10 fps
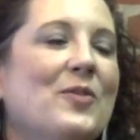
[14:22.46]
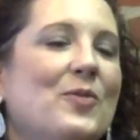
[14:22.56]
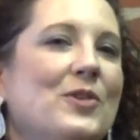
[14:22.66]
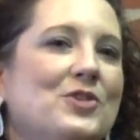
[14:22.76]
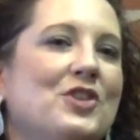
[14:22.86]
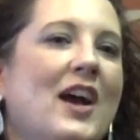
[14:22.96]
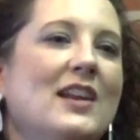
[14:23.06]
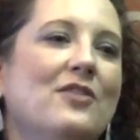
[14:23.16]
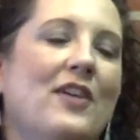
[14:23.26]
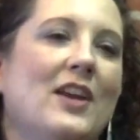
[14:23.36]
we're trying
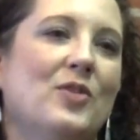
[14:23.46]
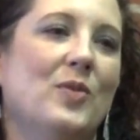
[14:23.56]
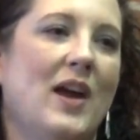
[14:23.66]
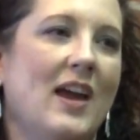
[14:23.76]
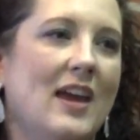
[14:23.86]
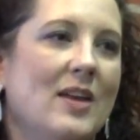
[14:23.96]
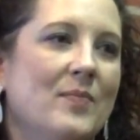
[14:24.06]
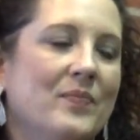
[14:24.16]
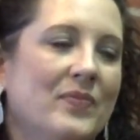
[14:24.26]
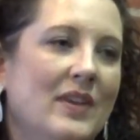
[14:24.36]
to find a way
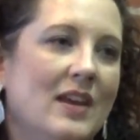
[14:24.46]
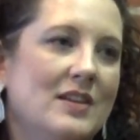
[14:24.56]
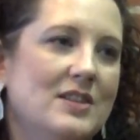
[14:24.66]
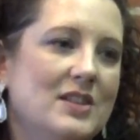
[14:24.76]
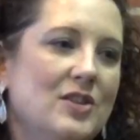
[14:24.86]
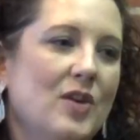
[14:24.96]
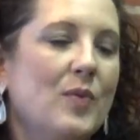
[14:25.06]
to,